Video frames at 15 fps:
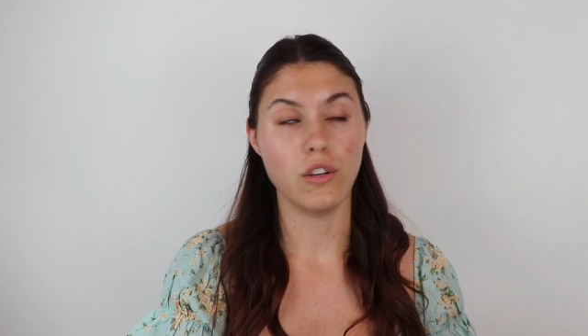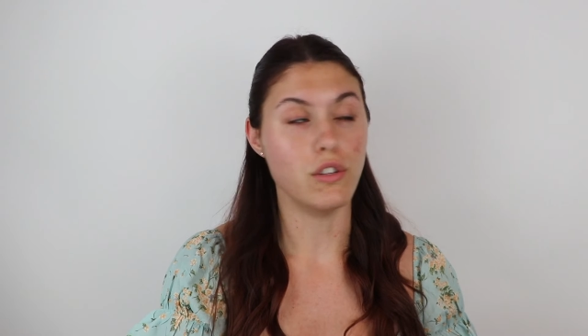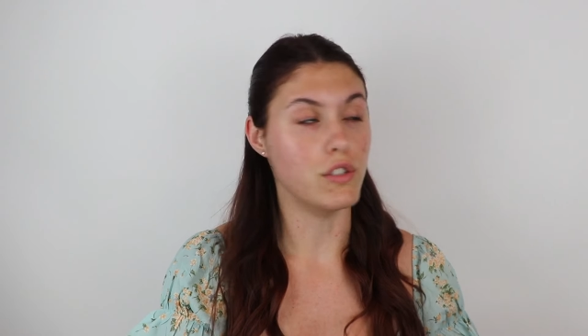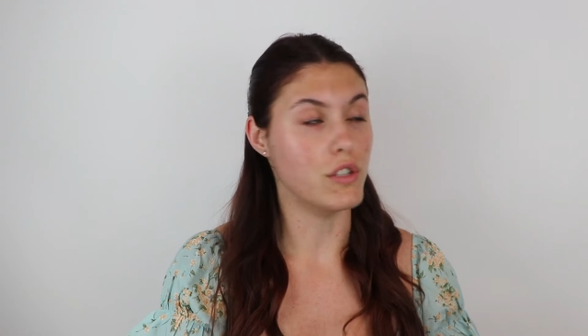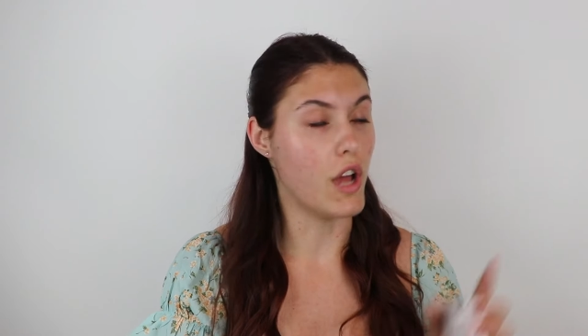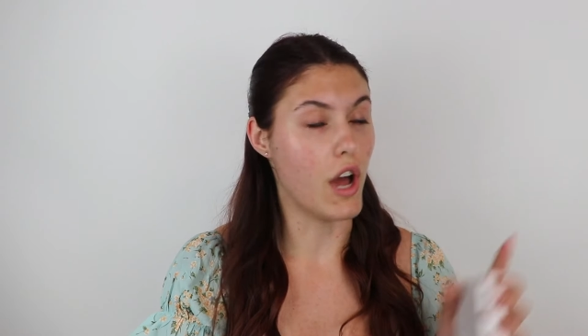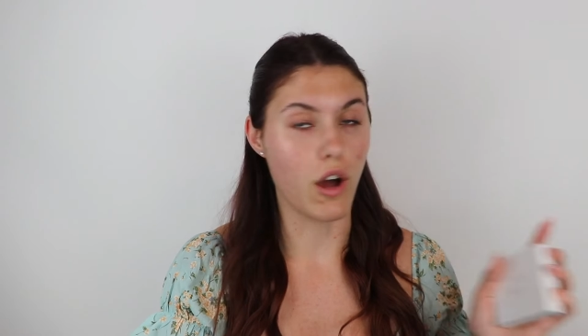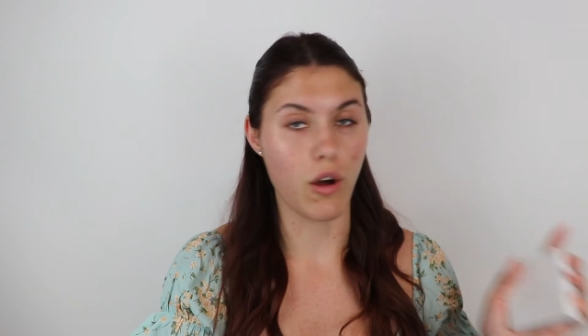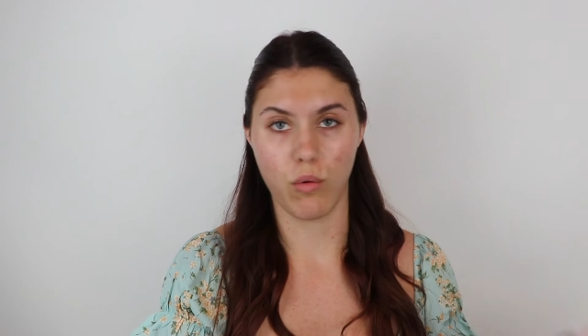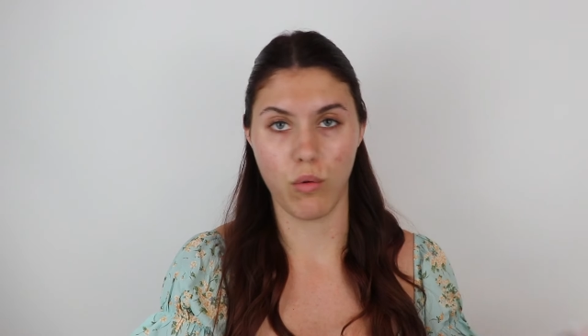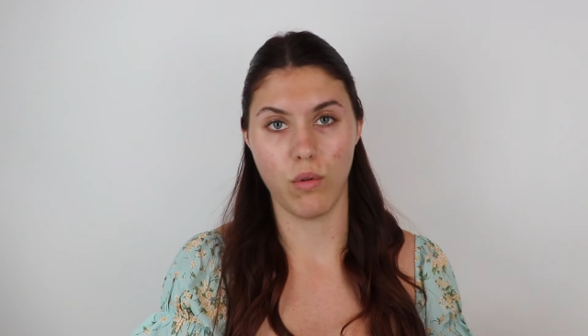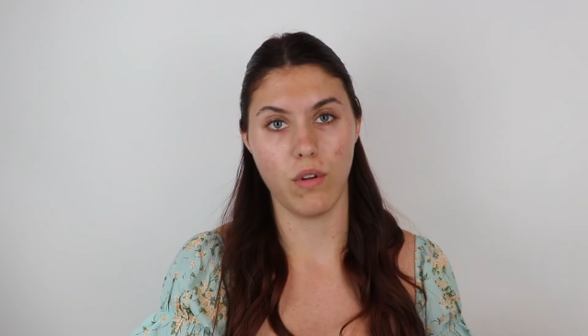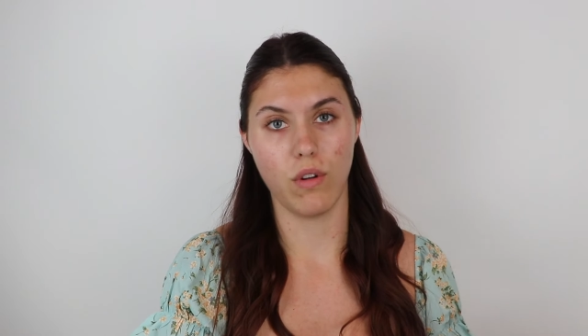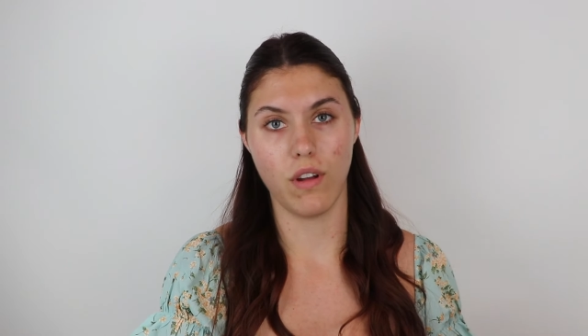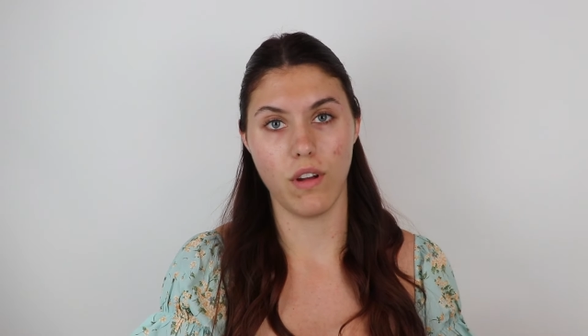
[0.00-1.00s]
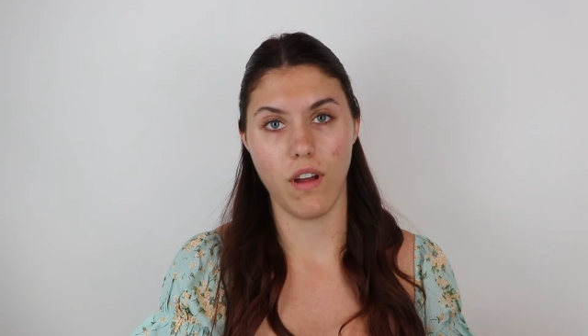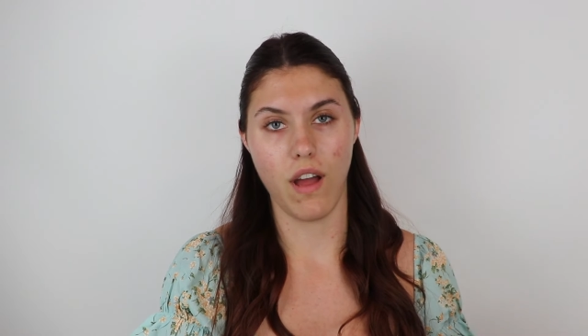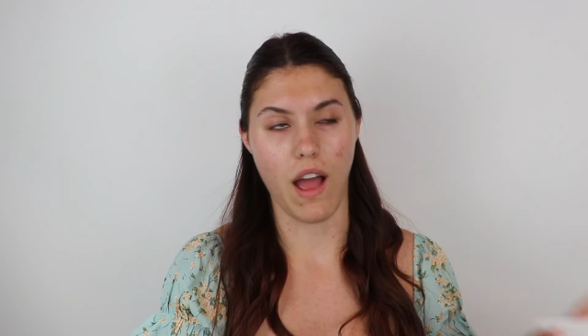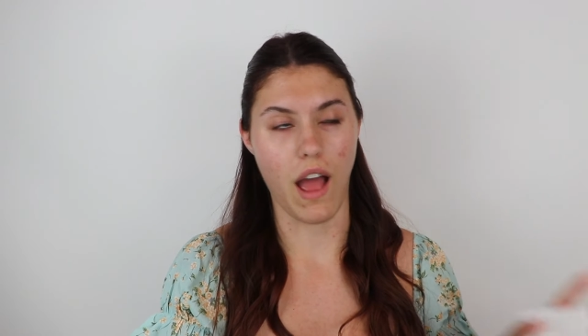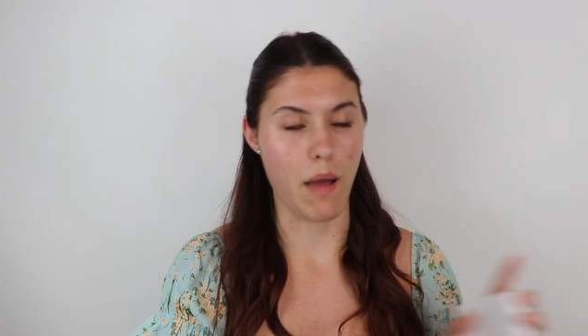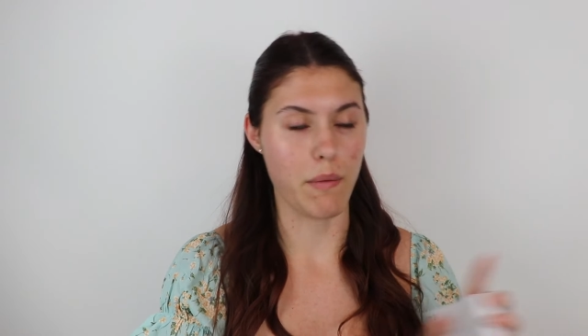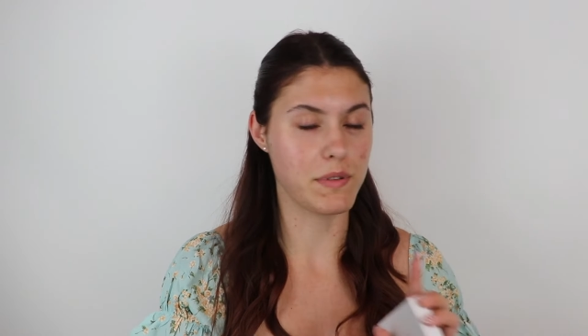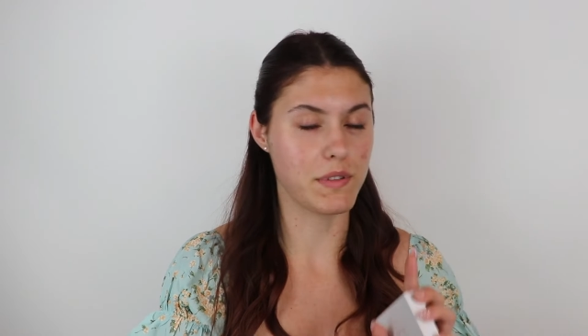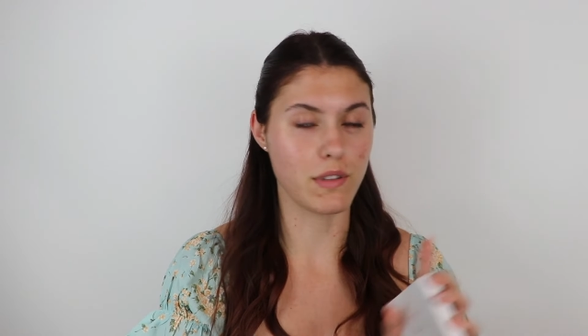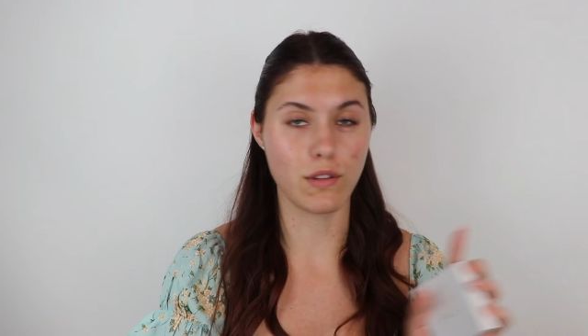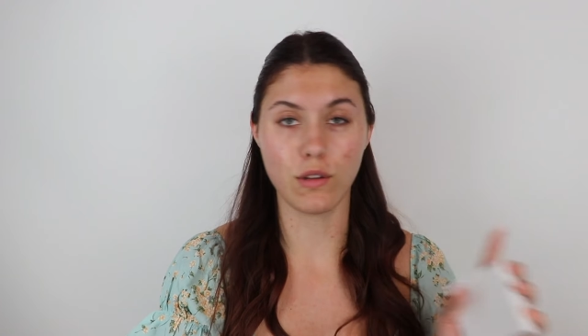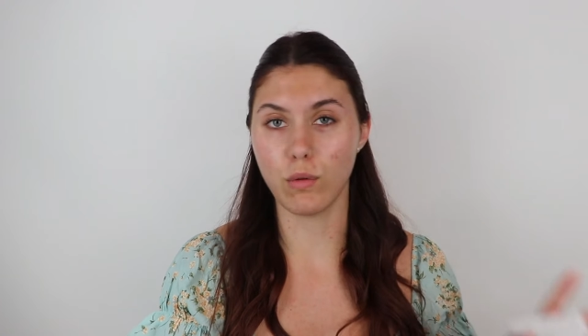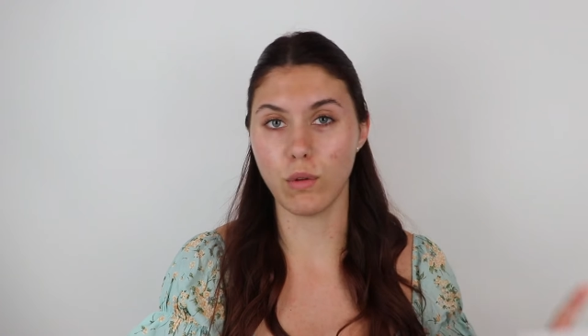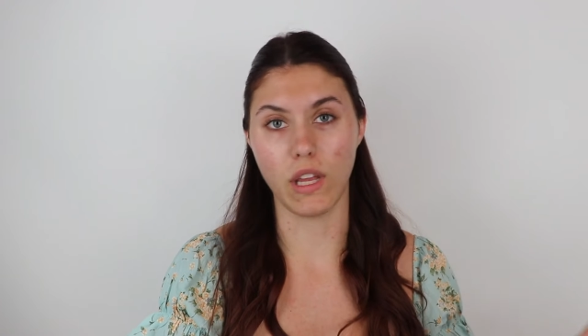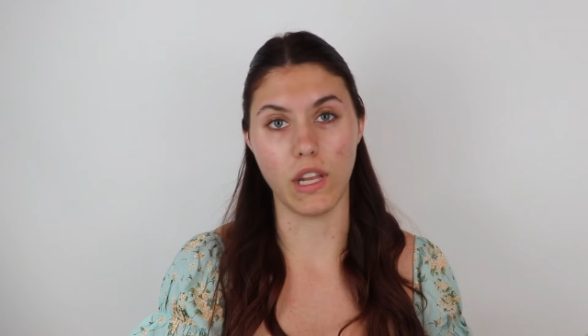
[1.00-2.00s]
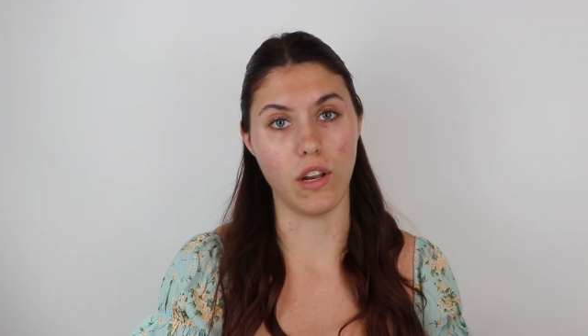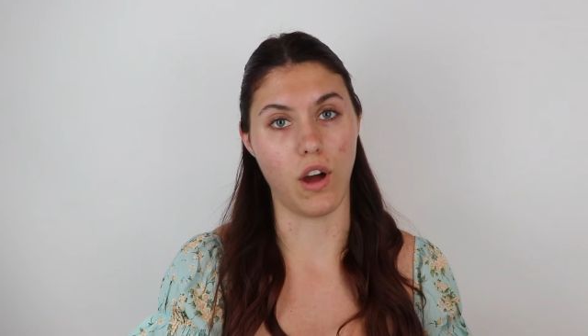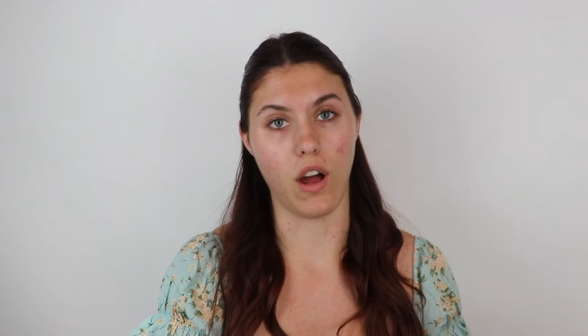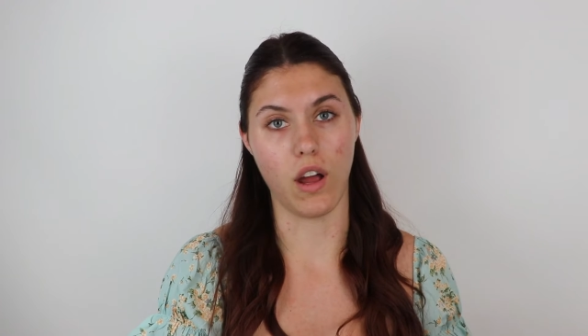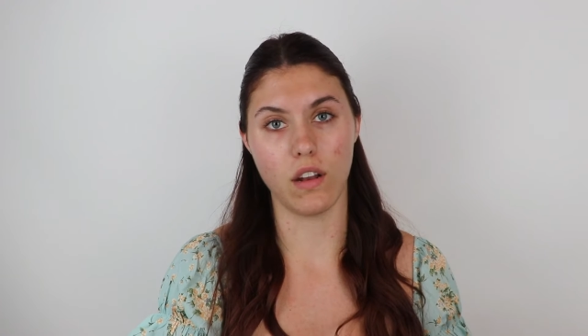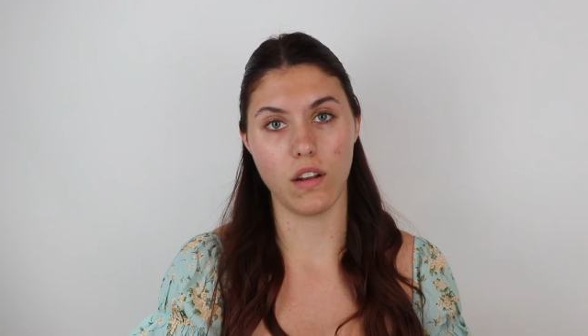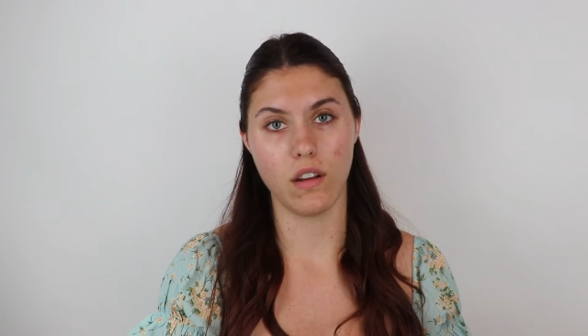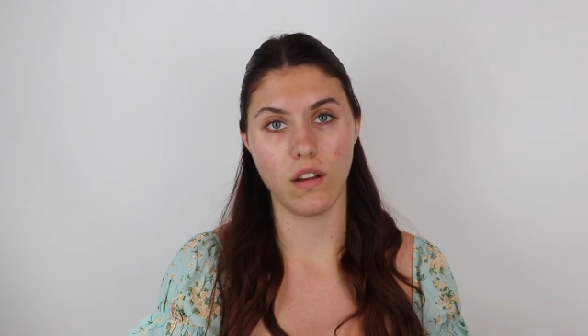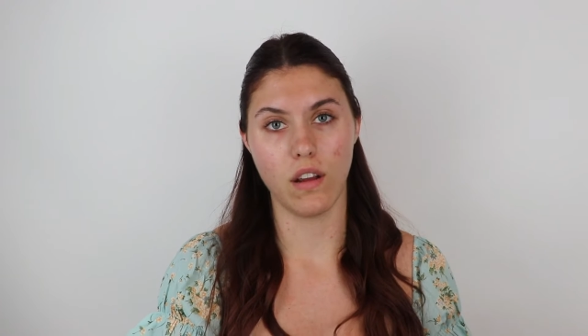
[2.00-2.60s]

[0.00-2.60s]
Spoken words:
No. Absolutely not.